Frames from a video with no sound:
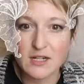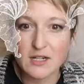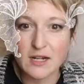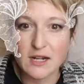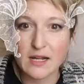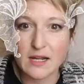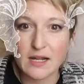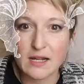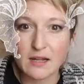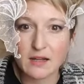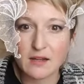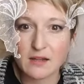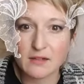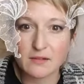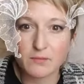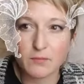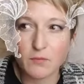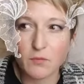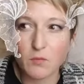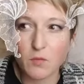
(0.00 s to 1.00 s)

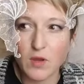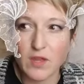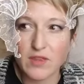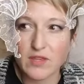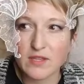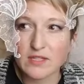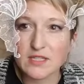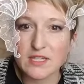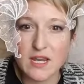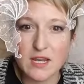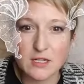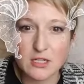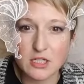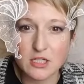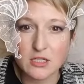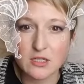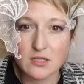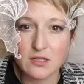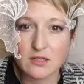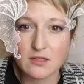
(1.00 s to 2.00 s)
where there's
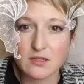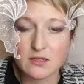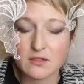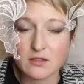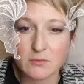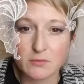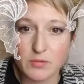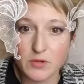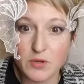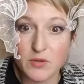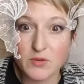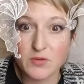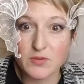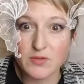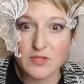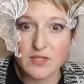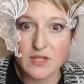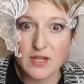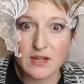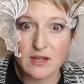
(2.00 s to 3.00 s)
tension that
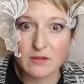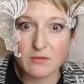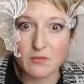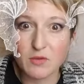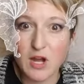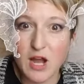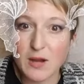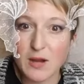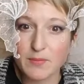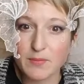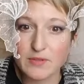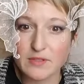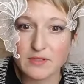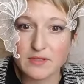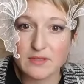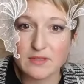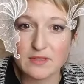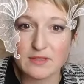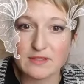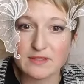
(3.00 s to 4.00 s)
blows, and what
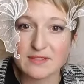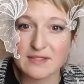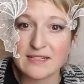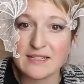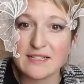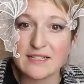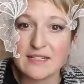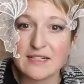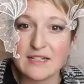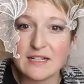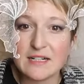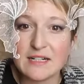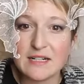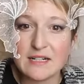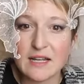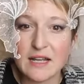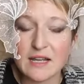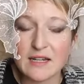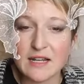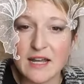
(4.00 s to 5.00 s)
happens,
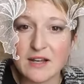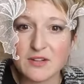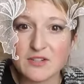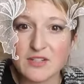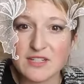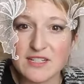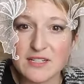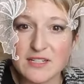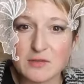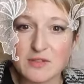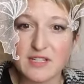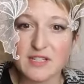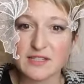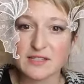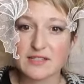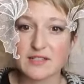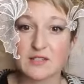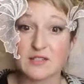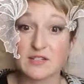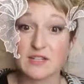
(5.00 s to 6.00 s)
and how to deal with
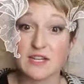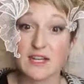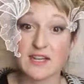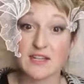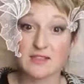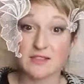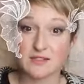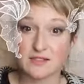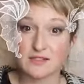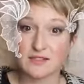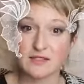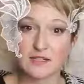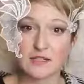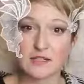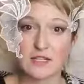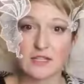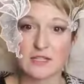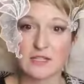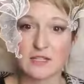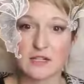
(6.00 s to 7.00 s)
it. So today there's a
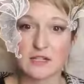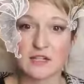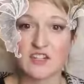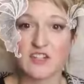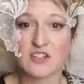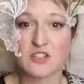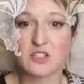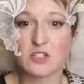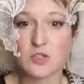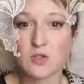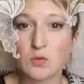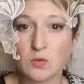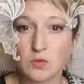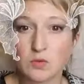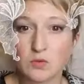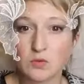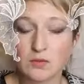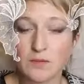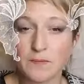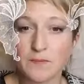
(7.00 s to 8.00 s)
little incident at
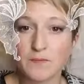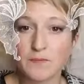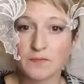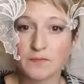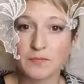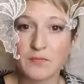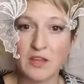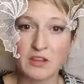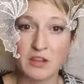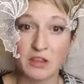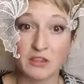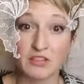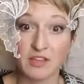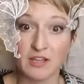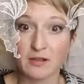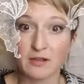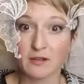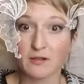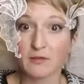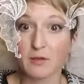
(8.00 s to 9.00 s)
school.
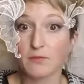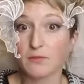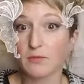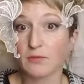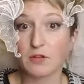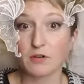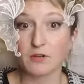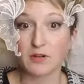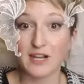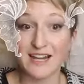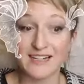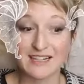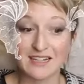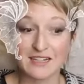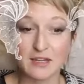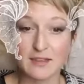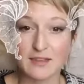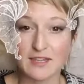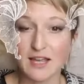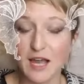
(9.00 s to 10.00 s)
Nothing, gladly
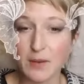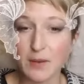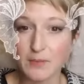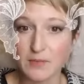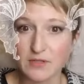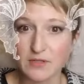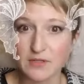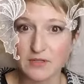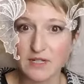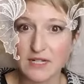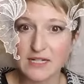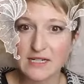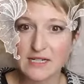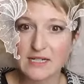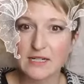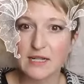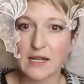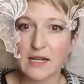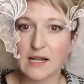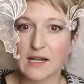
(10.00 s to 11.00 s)
nothing happened.
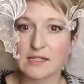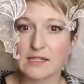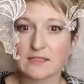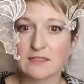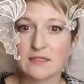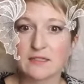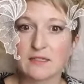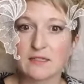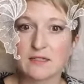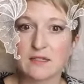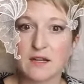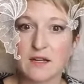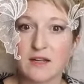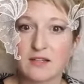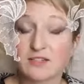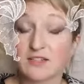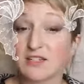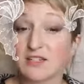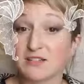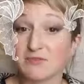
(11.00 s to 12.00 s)
And
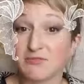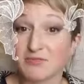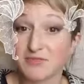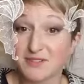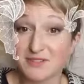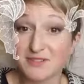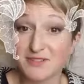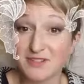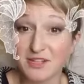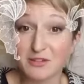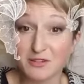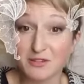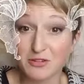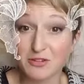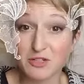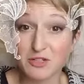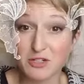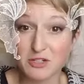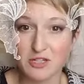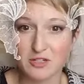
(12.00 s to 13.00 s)
to tell you the
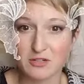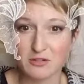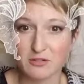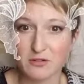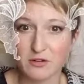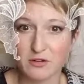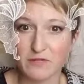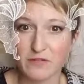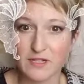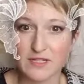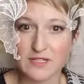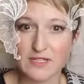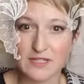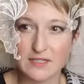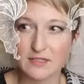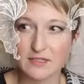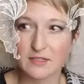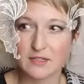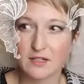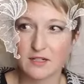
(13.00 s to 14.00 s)
truth, I don't know if I
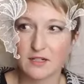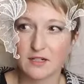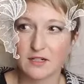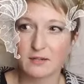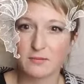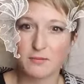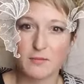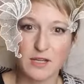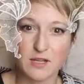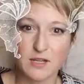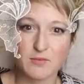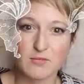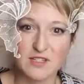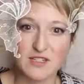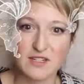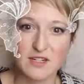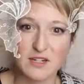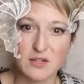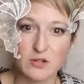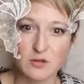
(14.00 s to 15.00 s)
did make a
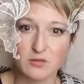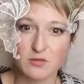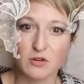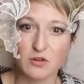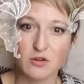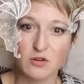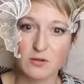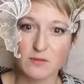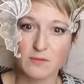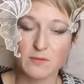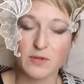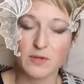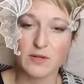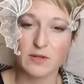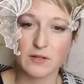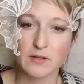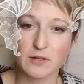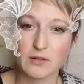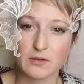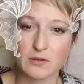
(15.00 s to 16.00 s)
mistake or not,
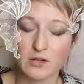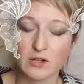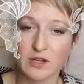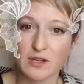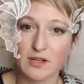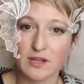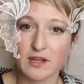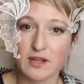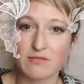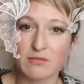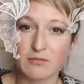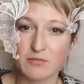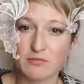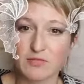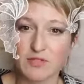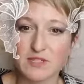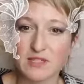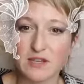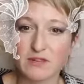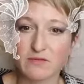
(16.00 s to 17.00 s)
but luckily everyone
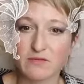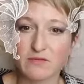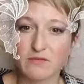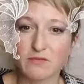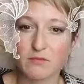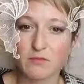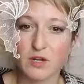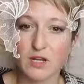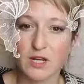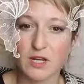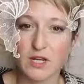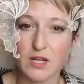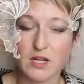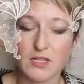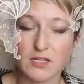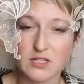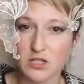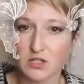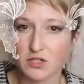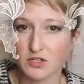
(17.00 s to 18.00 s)
was safe when
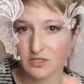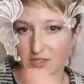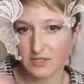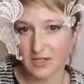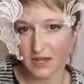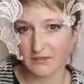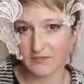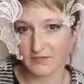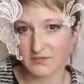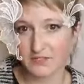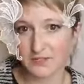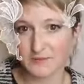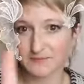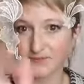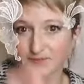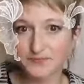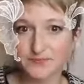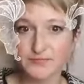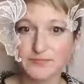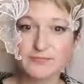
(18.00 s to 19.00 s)
I turned left
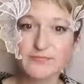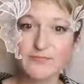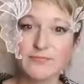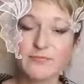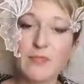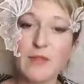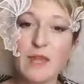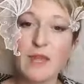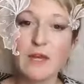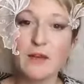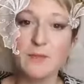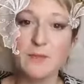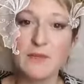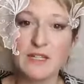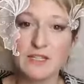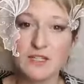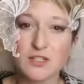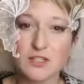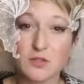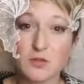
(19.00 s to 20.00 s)

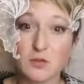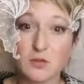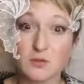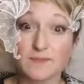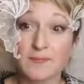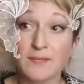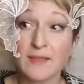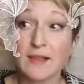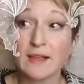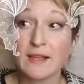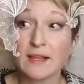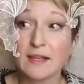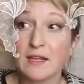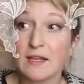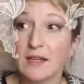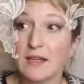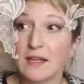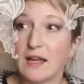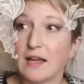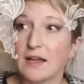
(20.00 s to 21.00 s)
into school.
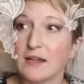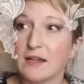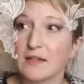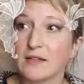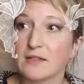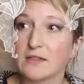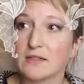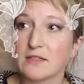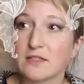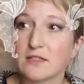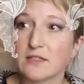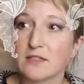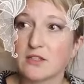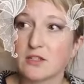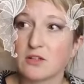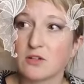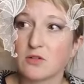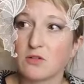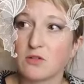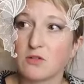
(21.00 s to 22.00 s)
And
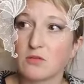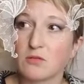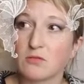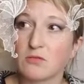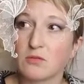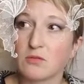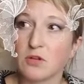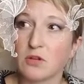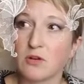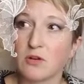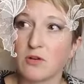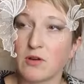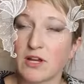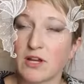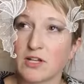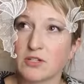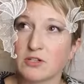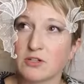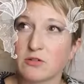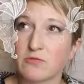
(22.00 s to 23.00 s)
so
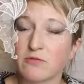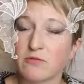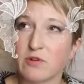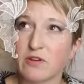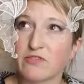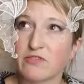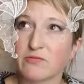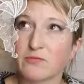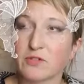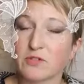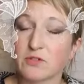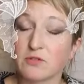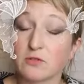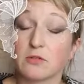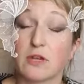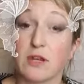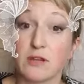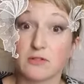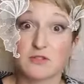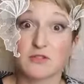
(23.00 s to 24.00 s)
I drove away from school,
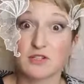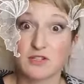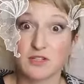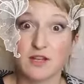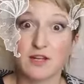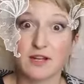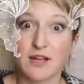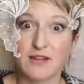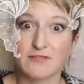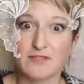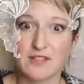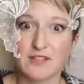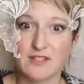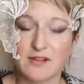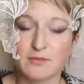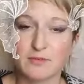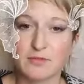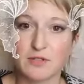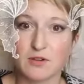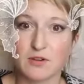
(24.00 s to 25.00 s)
and I was just like, I haven't
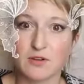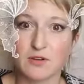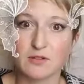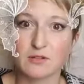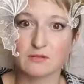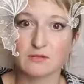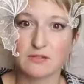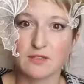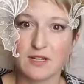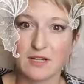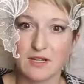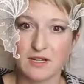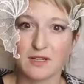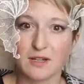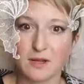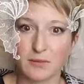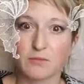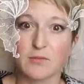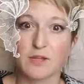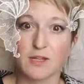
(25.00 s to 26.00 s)
slept a lot,
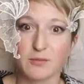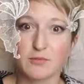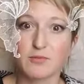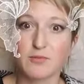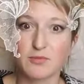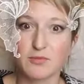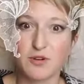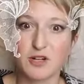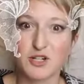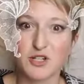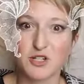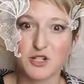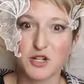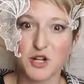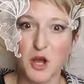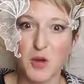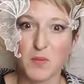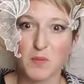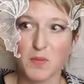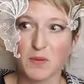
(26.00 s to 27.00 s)
and I'm like quite
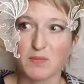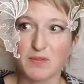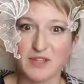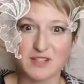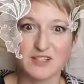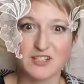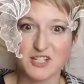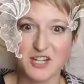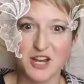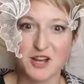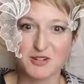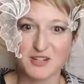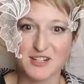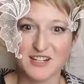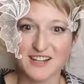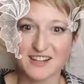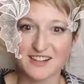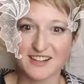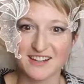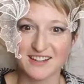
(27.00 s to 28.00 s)
shook up by being shouted
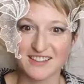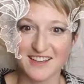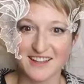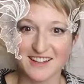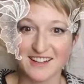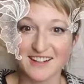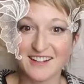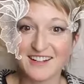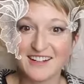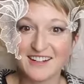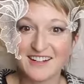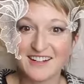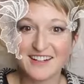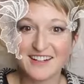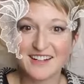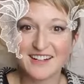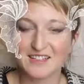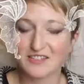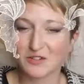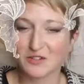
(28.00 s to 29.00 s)
at like that.
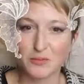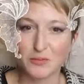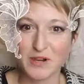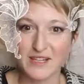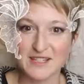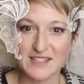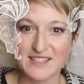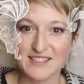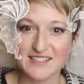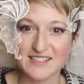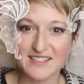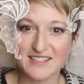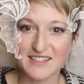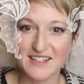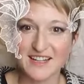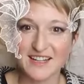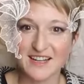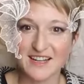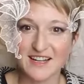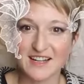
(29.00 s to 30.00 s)
It's not pleasant.
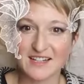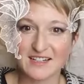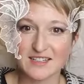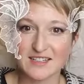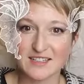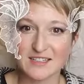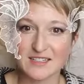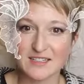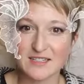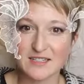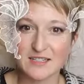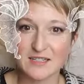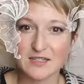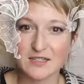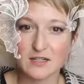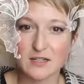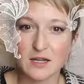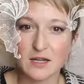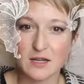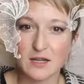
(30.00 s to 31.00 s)
And
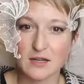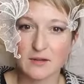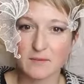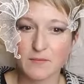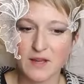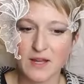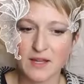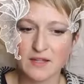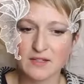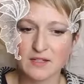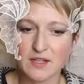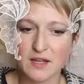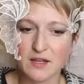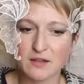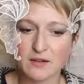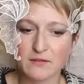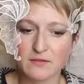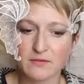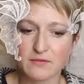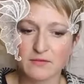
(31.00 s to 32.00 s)
I had to
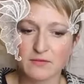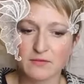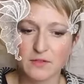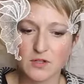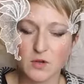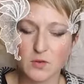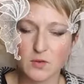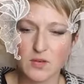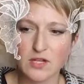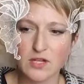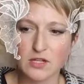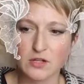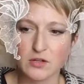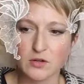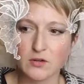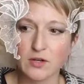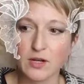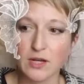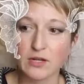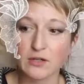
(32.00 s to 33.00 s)
kind of go in,
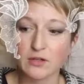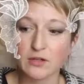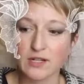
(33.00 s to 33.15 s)
and